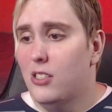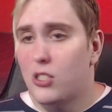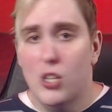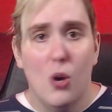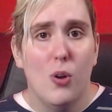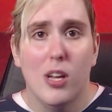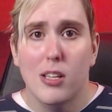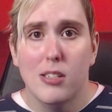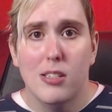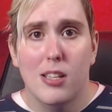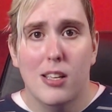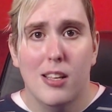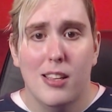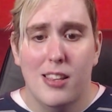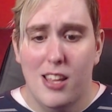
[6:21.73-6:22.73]

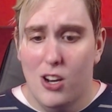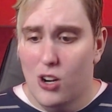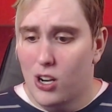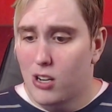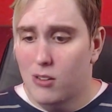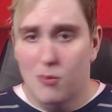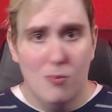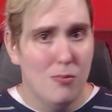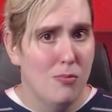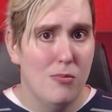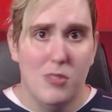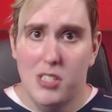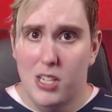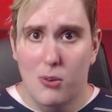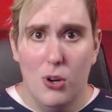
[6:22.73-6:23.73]
Sodas that are
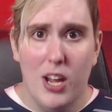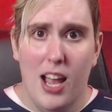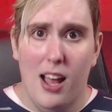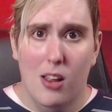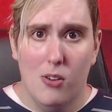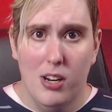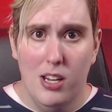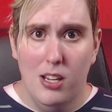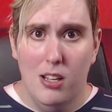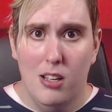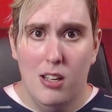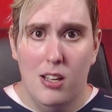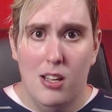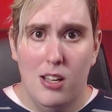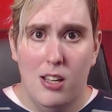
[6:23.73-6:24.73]
0 calorie.
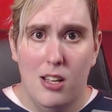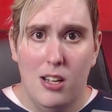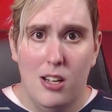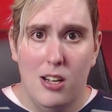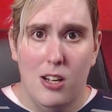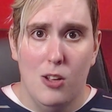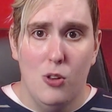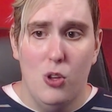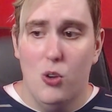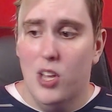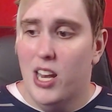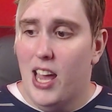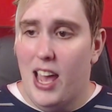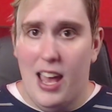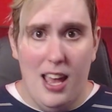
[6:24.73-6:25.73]
You
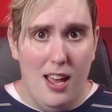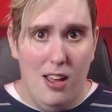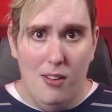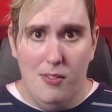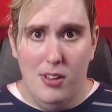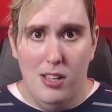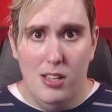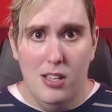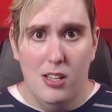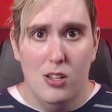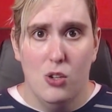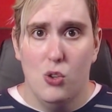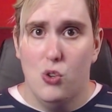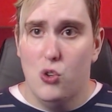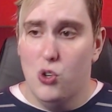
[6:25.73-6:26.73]
can have
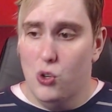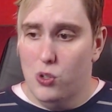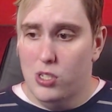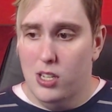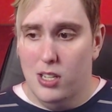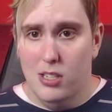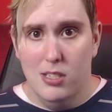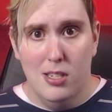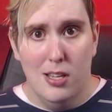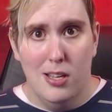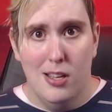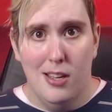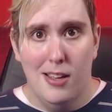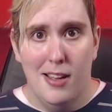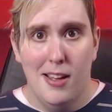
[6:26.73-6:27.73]
juices
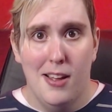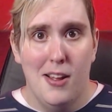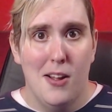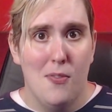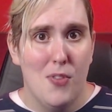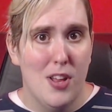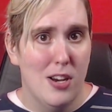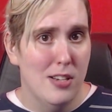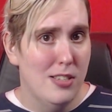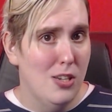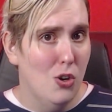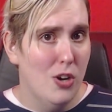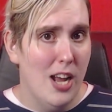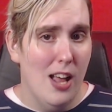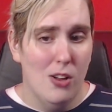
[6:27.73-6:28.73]
that are
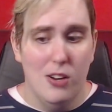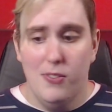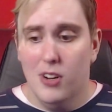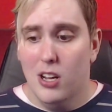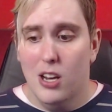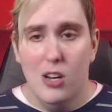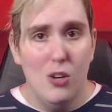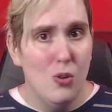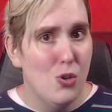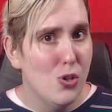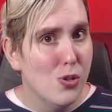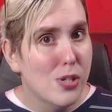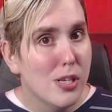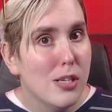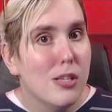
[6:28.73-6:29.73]
0 calorie. If you're going to do
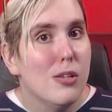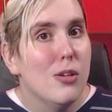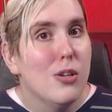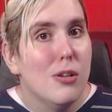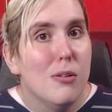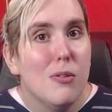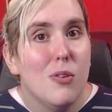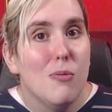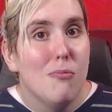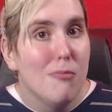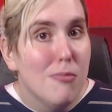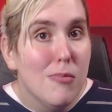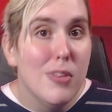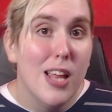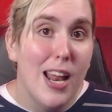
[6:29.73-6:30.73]
juices
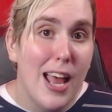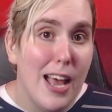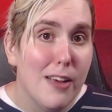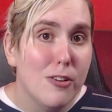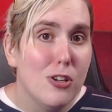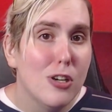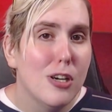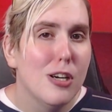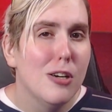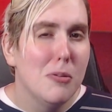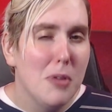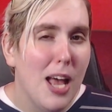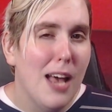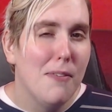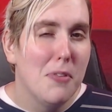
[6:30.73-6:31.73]
that have
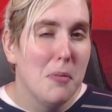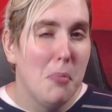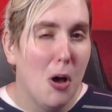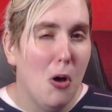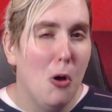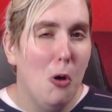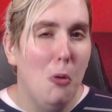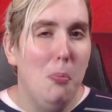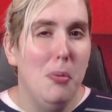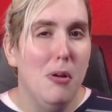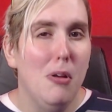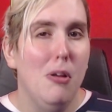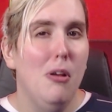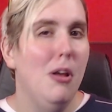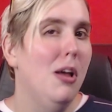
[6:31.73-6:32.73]
sugar, have the pulp.
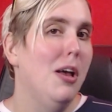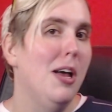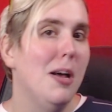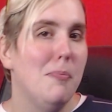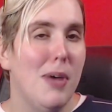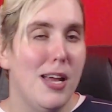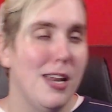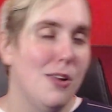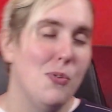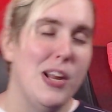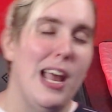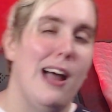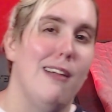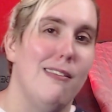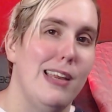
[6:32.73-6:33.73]
But in
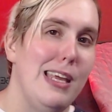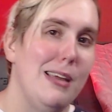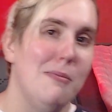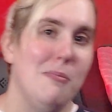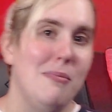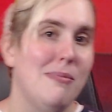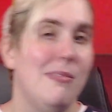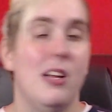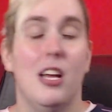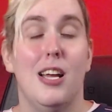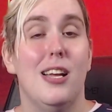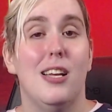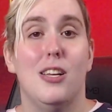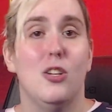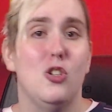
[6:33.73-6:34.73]
reality,
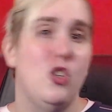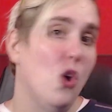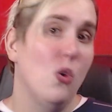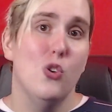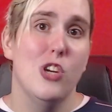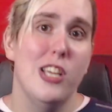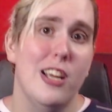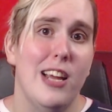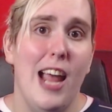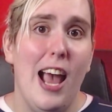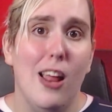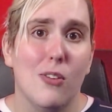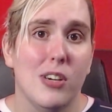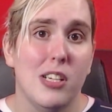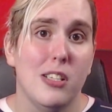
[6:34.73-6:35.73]
don't drink your
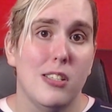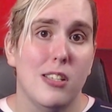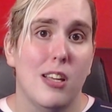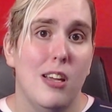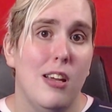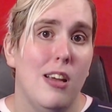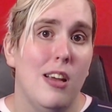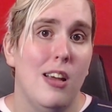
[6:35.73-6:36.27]
calories.